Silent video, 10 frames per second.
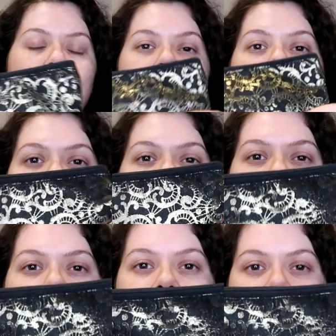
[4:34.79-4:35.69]
I always
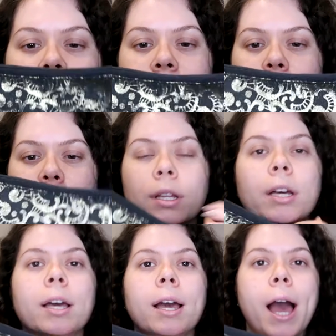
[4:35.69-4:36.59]
have this little
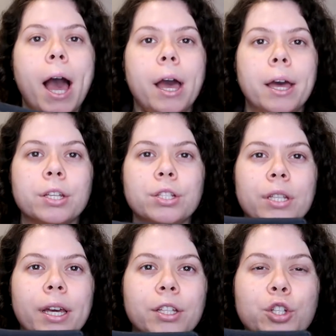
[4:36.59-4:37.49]

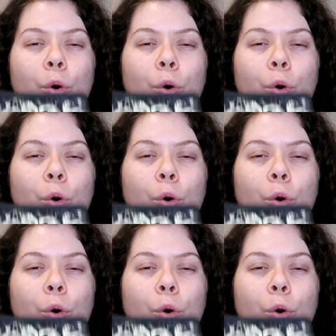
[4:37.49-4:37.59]
like